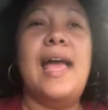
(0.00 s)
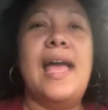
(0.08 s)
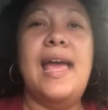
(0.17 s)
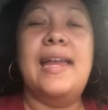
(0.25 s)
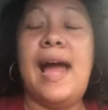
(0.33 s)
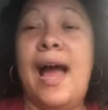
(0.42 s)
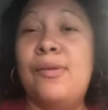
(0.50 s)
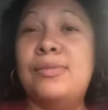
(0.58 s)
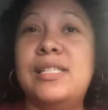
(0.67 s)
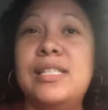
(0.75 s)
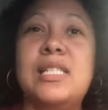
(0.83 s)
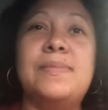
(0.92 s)
And I
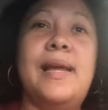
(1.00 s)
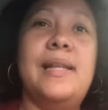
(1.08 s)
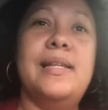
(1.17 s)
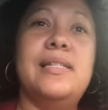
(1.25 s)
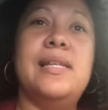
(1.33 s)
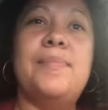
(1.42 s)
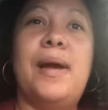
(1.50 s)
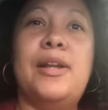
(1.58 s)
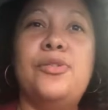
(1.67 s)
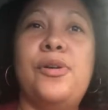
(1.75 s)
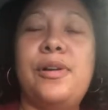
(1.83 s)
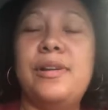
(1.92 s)
was explaining it to my
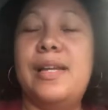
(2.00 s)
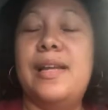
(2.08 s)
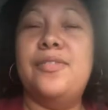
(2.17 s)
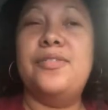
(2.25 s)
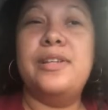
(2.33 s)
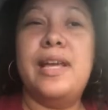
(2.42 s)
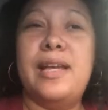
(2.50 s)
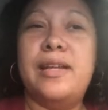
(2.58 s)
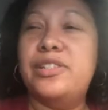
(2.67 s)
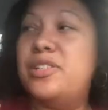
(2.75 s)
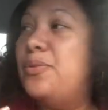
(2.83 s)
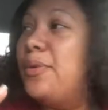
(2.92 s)
daughter the other day
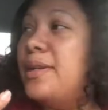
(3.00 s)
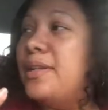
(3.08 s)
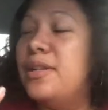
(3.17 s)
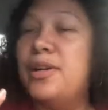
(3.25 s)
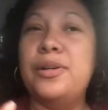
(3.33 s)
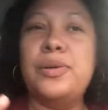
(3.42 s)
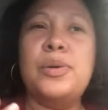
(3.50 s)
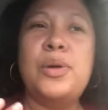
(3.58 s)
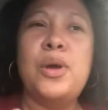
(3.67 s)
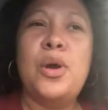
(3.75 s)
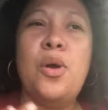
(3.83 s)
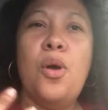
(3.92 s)
because she wanted to know,
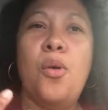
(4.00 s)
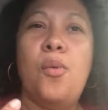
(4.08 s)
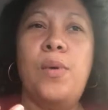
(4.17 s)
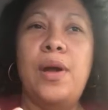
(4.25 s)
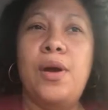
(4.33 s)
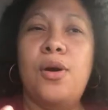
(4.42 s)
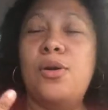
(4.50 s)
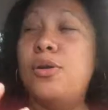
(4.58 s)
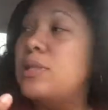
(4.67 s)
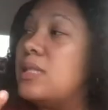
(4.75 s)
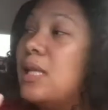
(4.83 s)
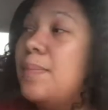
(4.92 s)
well,
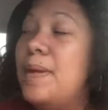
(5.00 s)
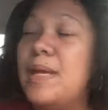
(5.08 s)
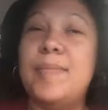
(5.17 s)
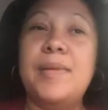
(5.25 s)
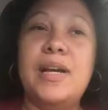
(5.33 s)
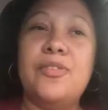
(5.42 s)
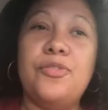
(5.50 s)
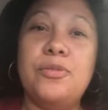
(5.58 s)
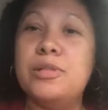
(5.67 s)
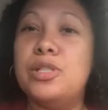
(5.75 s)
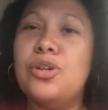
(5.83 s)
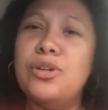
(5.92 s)
who's going to pick me up
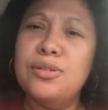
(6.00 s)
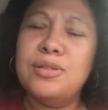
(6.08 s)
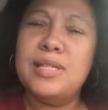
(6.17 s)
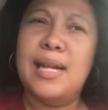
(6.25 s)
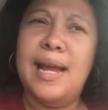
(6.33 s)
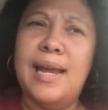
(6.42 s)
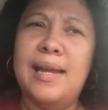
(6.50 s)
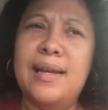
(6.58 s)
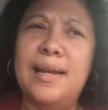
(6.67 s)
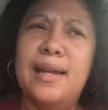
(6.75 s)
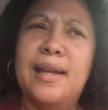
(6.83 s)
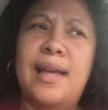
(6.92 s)
from school today?
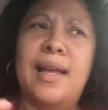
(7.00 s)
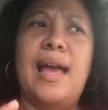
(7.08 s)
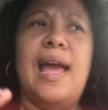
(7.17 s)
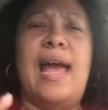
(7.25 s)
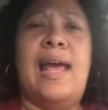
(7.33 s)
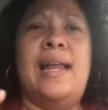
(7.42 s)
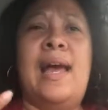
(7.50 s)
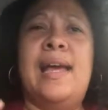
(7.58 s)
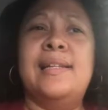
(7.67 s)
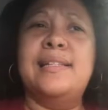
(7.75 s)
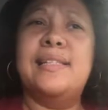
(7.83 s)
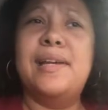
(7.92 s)
And I
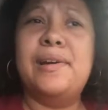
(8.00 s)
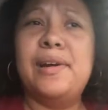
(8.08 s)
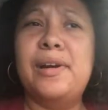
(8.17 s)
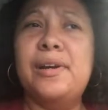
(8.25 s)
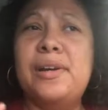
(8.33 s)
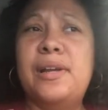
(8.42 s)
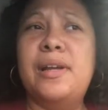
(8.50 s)
had to tell her,